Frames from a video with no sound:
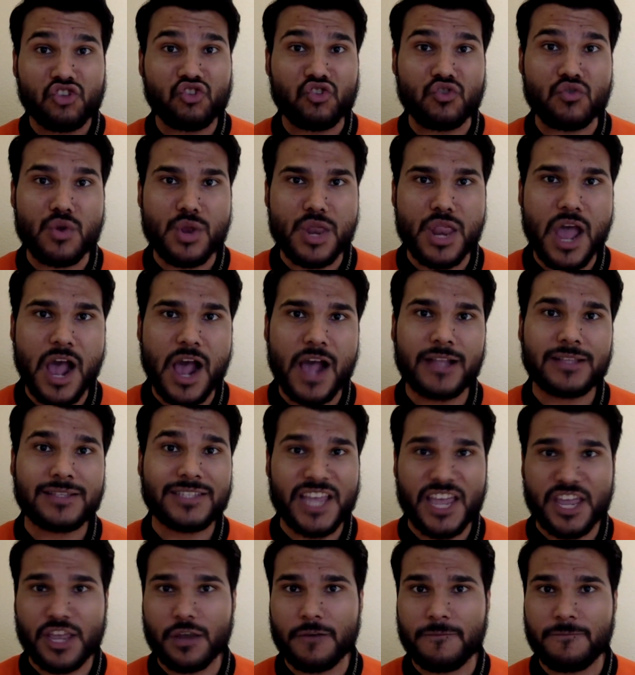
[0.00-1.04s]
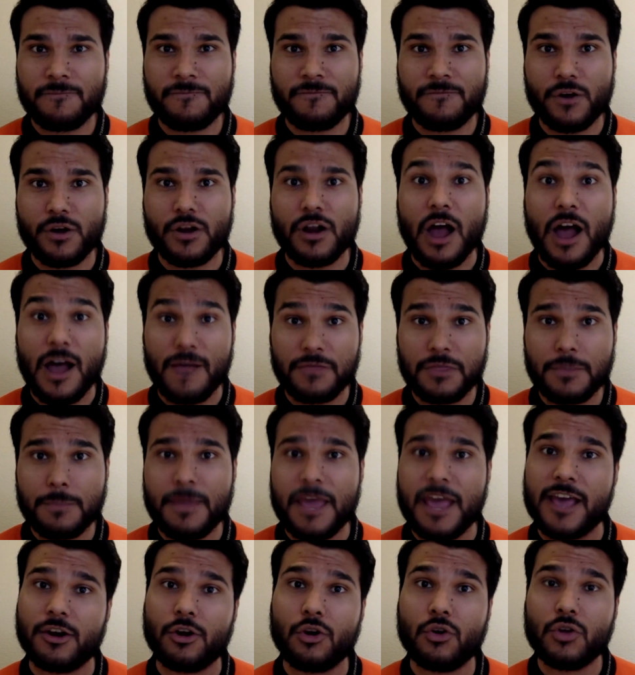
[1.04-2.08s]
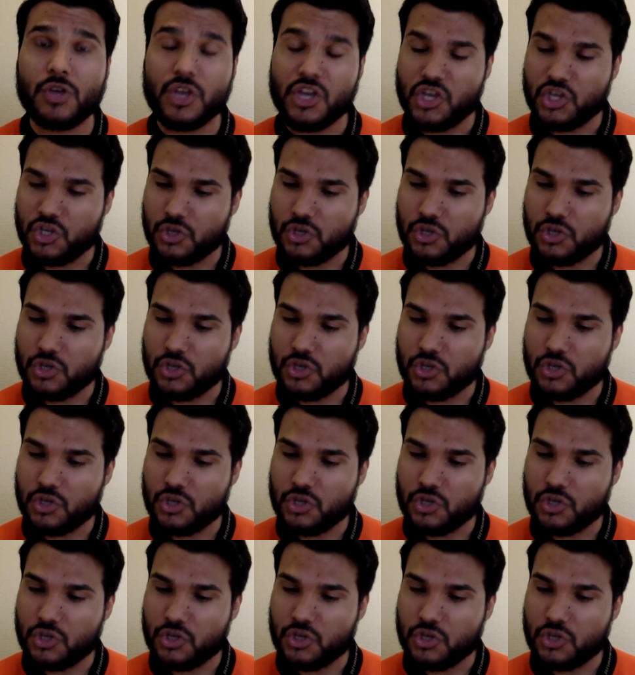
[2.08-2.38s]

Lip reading: Do not take your foot off the pedal.